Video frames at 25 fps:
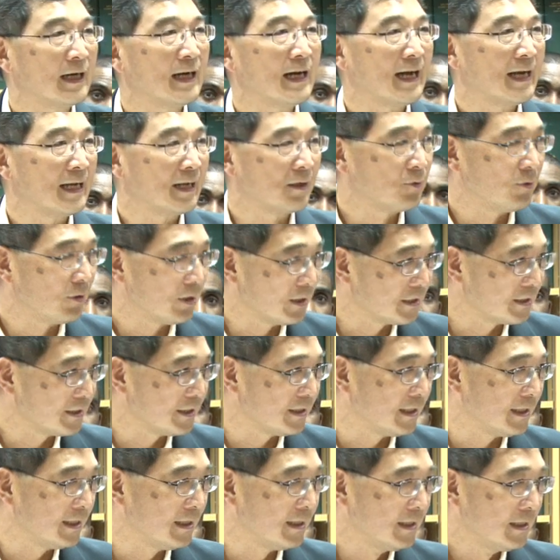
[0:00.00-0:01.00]
high
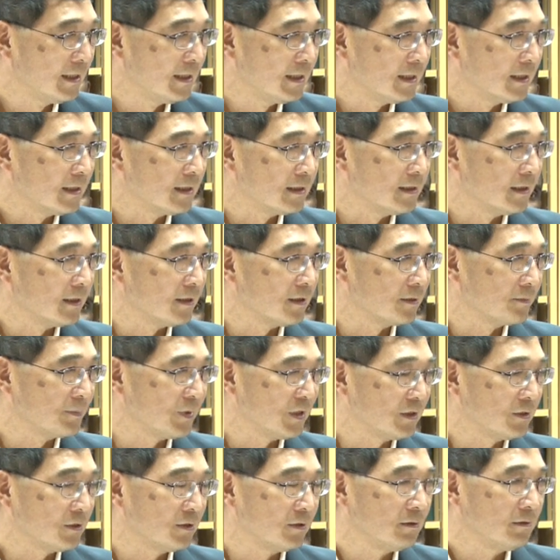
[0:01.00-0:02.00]
quality, the
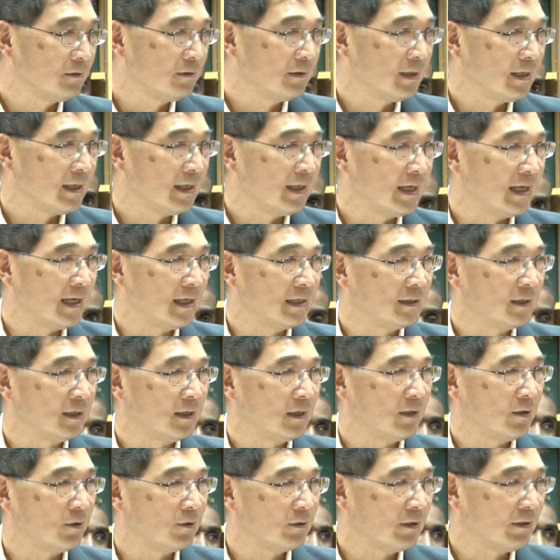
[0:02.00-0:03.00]
hospital and
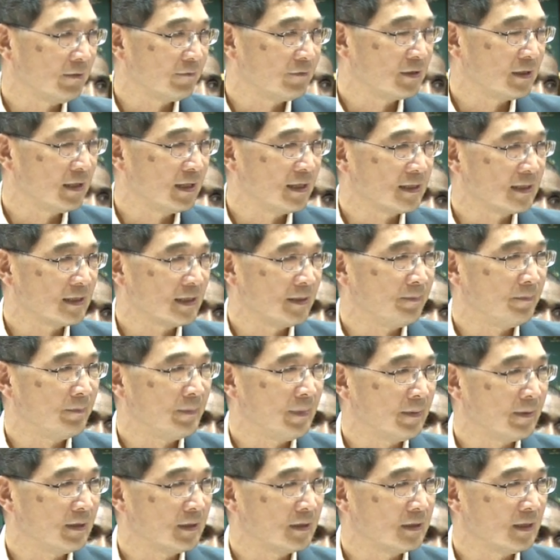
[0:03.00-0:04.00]
all of this
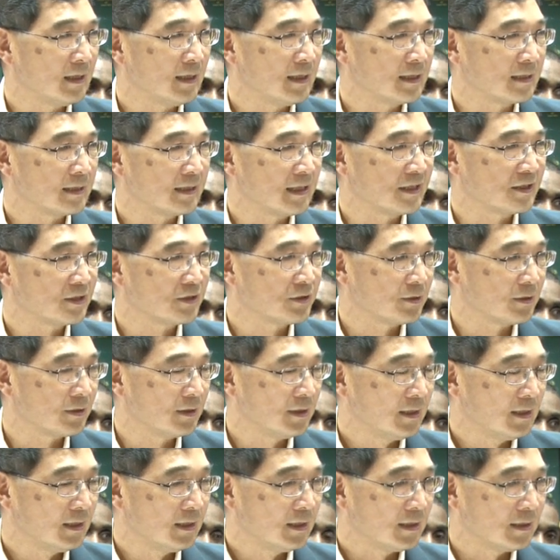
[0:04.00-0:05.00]

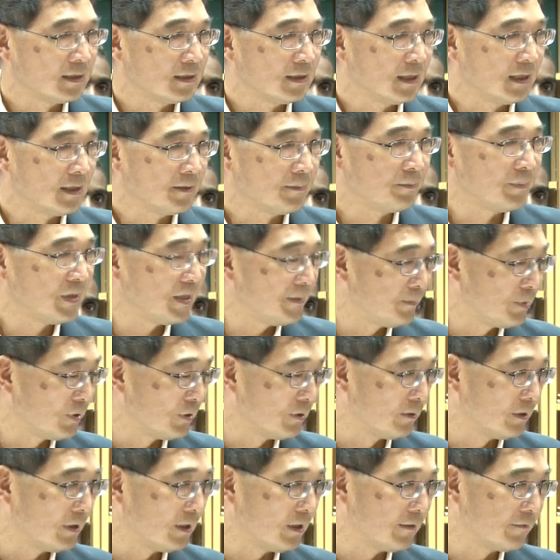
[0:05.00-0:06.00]
the
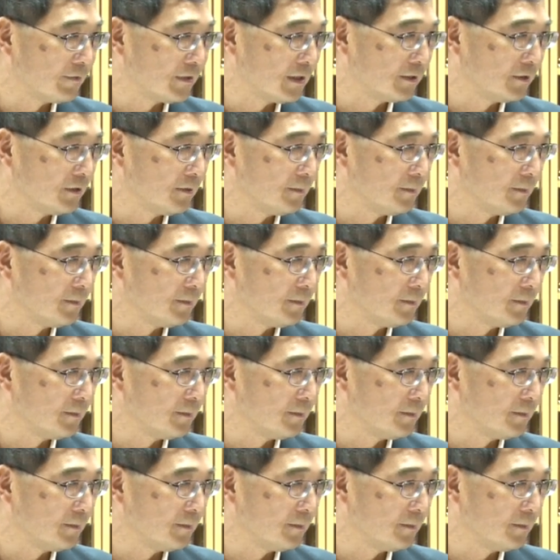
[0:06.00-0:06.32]
people of the